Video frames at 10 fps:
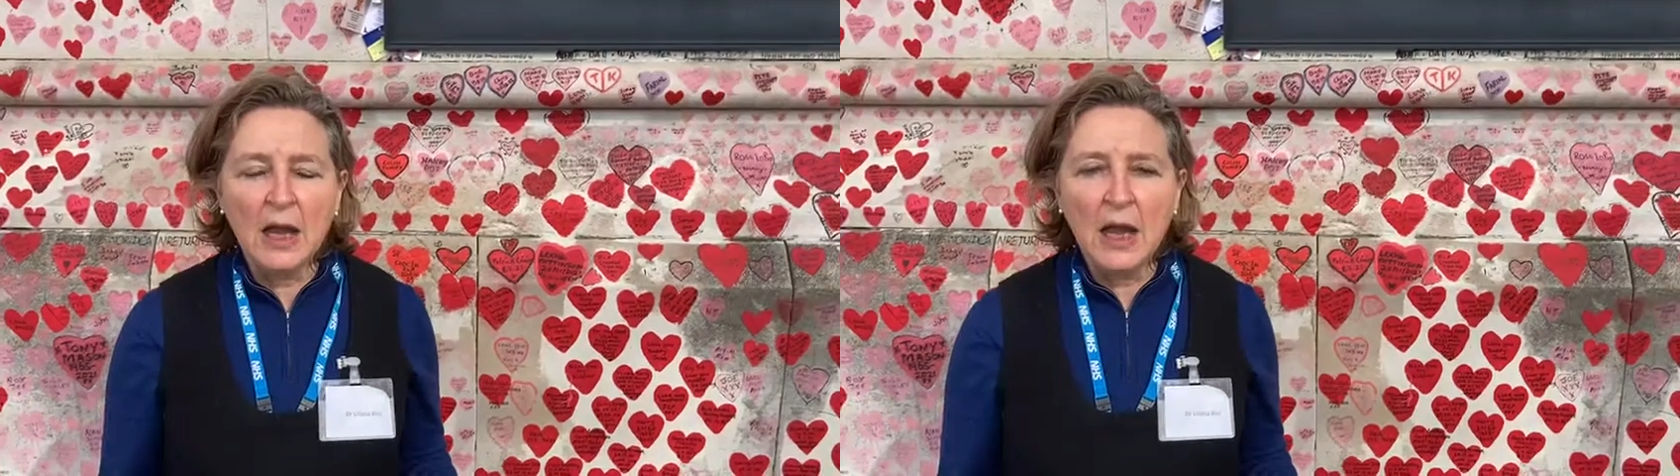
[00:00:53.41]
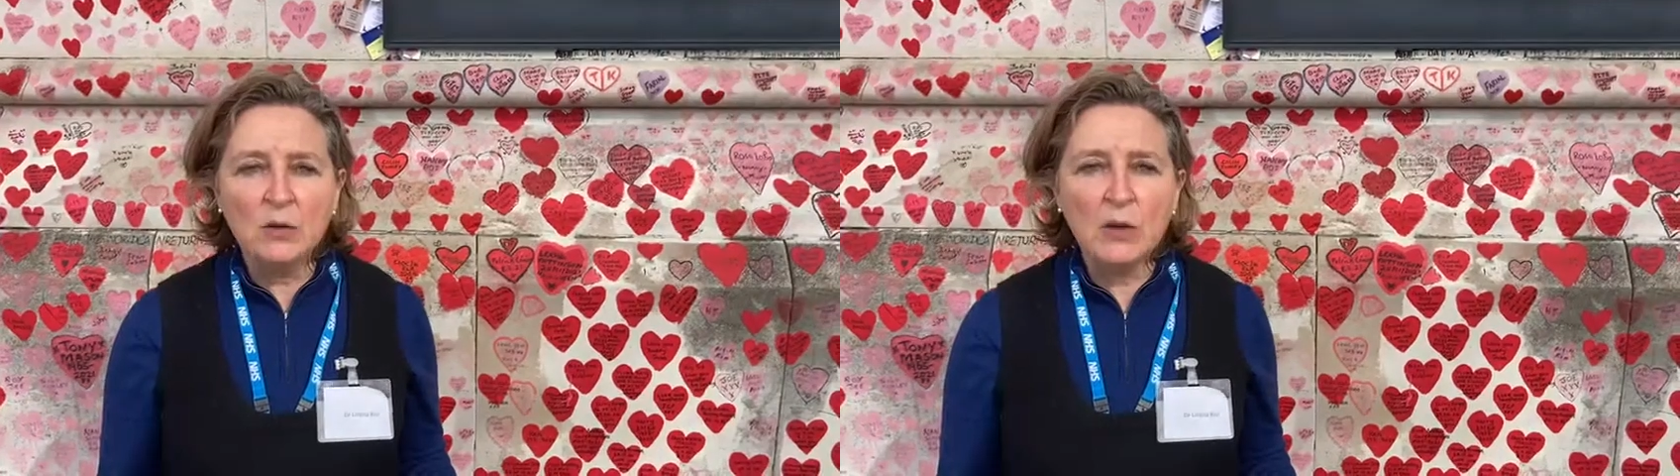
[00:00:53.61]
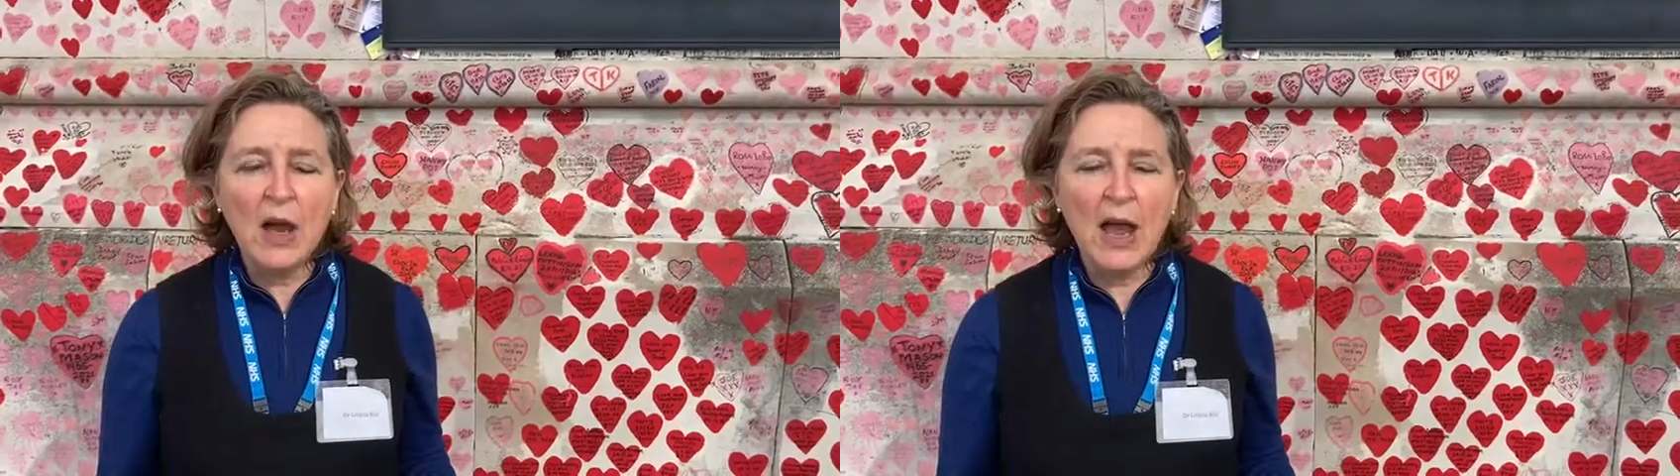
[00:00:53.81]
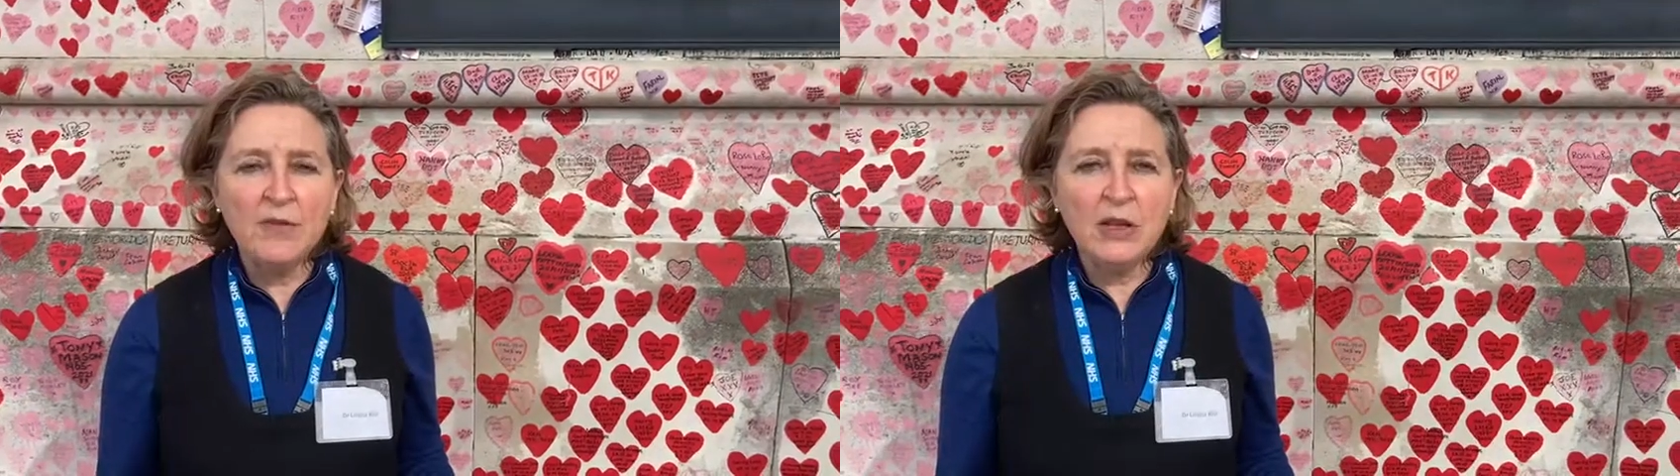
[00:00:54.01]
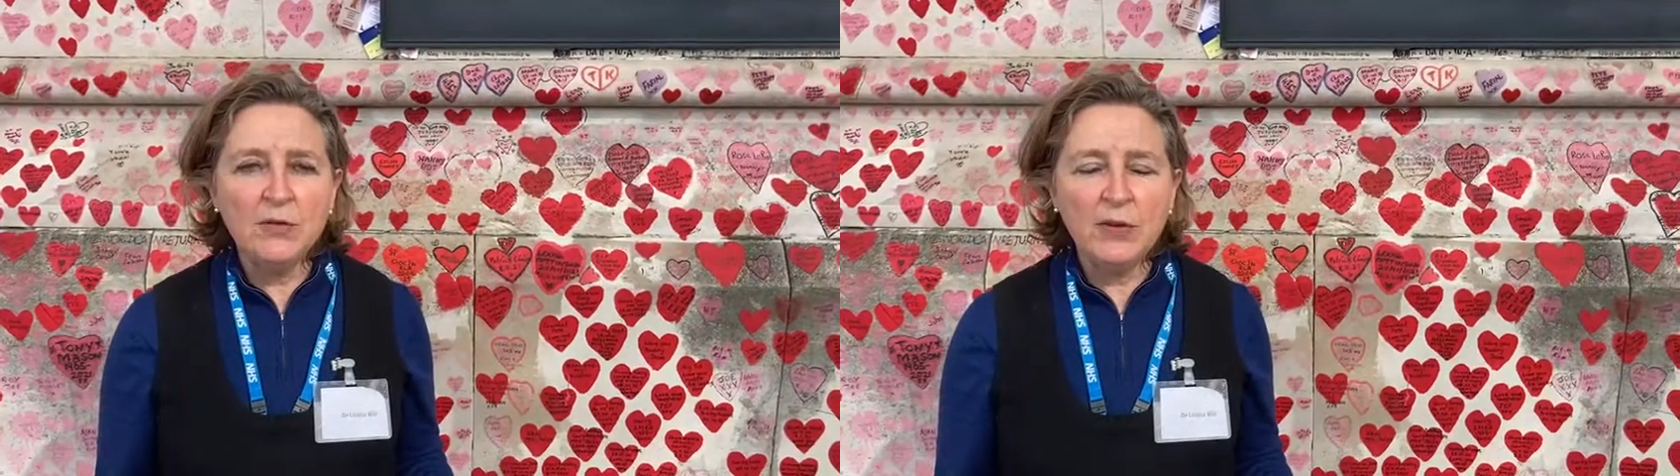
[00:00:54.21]
And we are
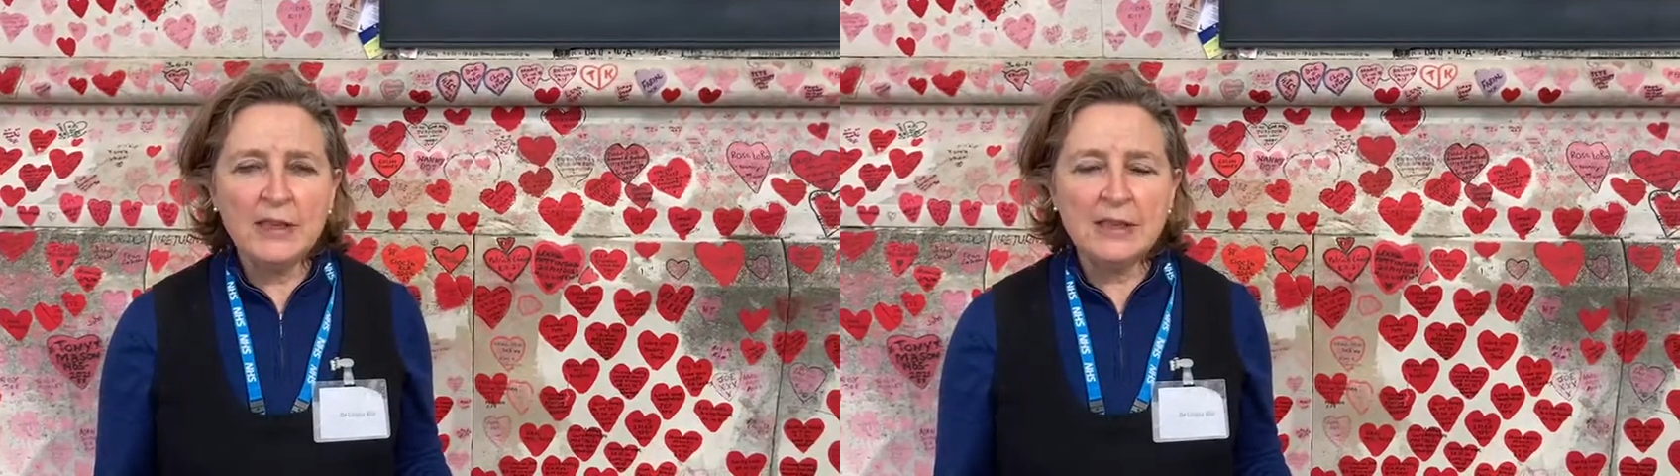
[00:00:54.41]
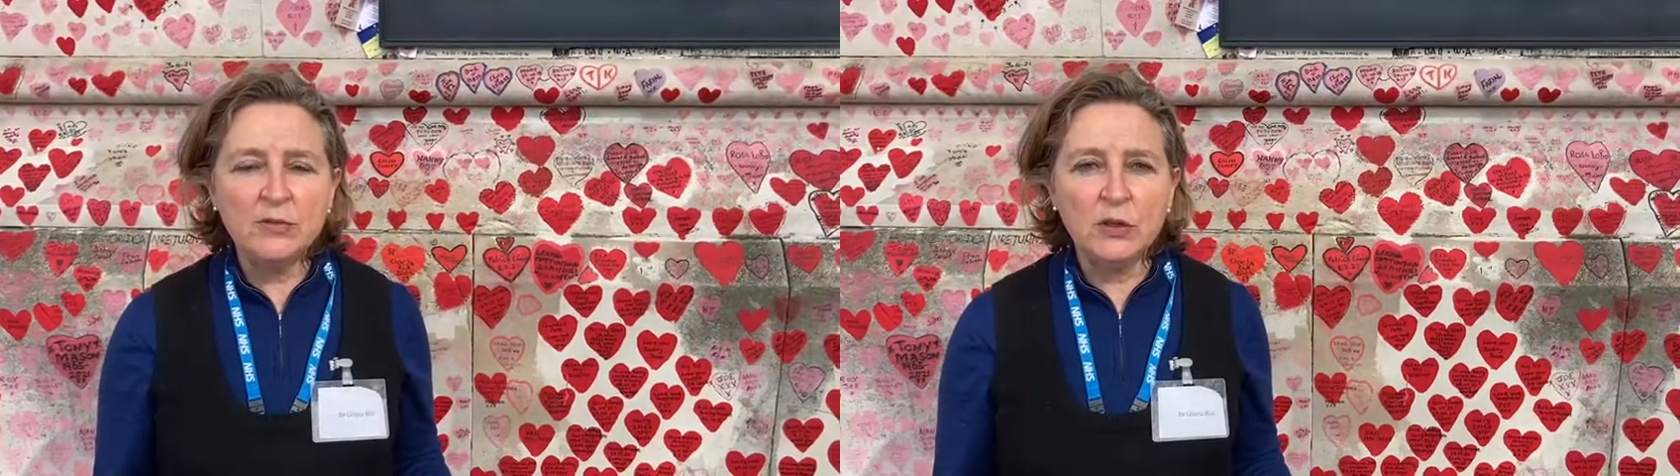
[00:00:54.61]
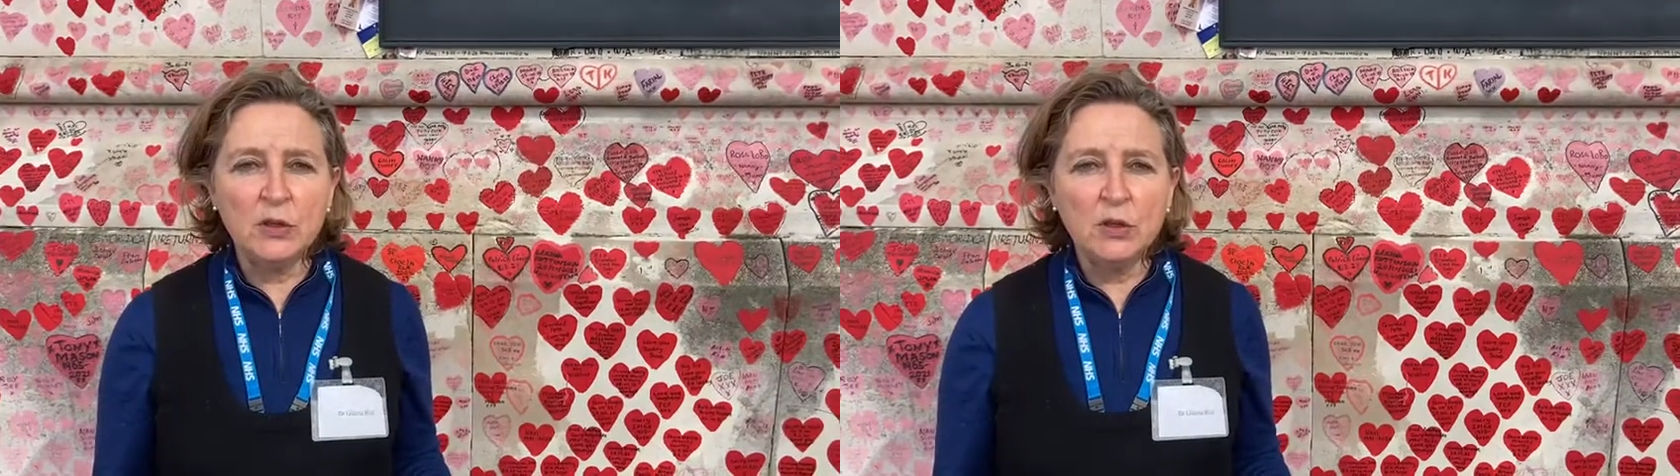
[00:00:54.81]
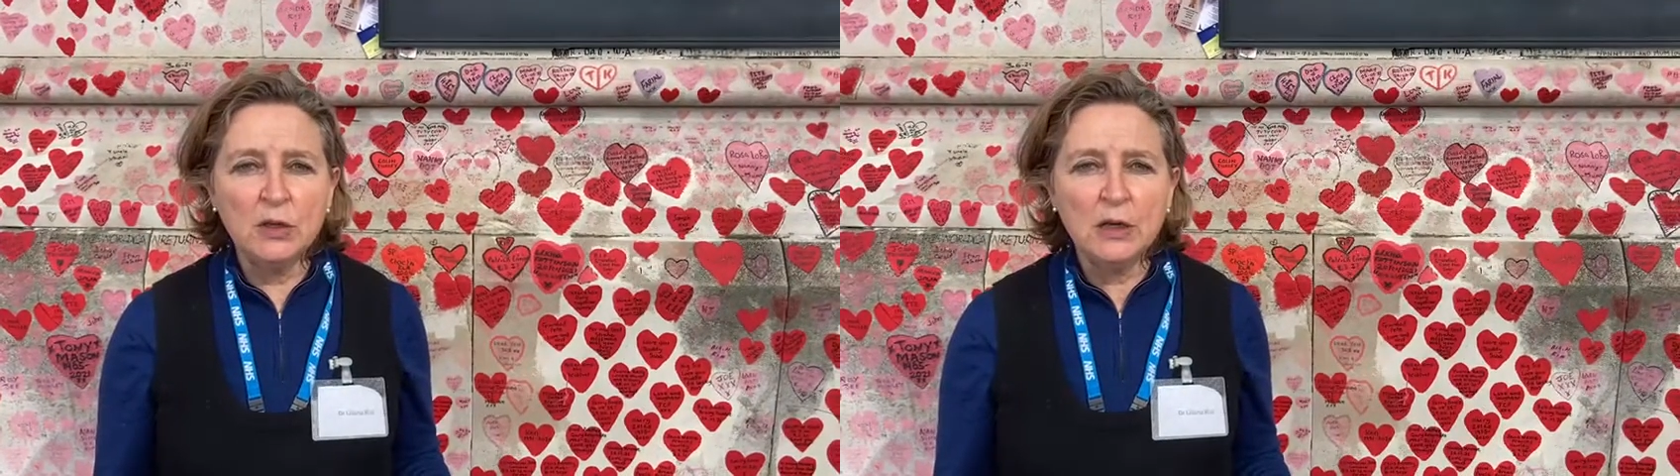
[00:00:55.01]
having a festival